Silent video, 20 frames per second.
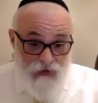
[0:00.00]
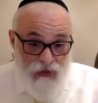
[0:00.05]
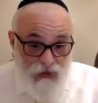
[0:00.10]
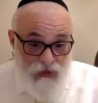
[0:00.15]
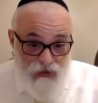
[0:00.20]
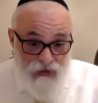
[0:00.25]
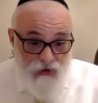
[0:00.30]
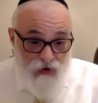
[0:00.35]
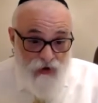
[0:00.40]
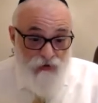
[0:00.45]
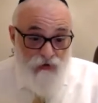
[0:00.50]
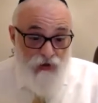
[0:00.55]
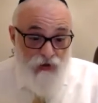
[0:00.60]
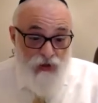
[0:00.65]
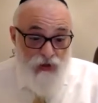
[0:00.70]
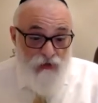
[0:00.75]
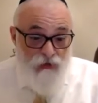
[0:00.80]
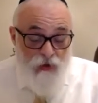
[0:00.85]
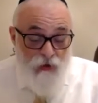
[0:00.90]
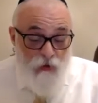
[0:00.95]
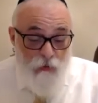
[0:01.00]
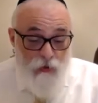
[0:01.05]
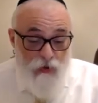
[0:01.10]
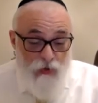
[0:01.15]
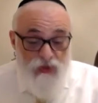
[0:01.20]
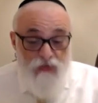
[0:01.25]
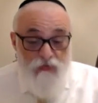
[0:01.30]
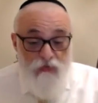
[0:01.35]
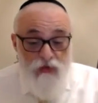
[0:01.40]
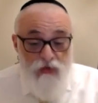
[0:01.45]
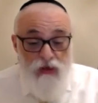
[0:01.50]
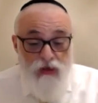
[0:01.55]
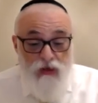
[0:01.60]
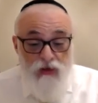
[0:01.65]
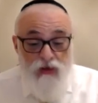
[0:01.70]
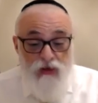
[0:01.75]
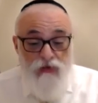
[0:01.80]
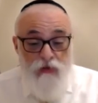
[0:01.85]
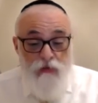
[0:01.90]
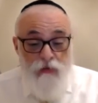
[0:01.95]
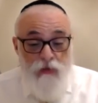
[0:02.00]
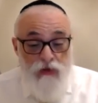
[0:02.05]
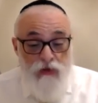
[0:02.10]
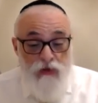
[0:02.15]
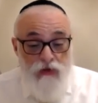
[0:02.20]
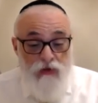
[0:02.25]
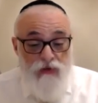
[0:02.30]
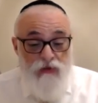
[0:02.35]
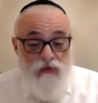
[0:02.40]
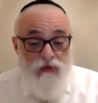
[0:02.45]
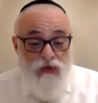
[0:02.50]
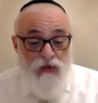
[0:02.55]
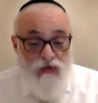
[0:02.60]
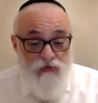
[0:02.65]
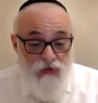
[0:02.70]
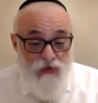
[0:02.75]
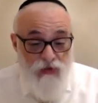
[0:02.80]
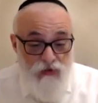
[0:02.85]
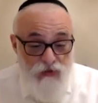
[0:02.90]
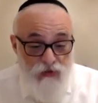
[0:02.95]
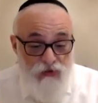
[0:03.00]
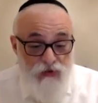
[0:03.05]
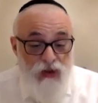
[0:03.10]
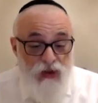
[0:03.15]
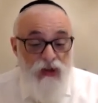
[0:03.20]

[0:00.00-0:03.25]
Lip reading: and that's the origin of the whole possibility of yipoter odem mechaveile.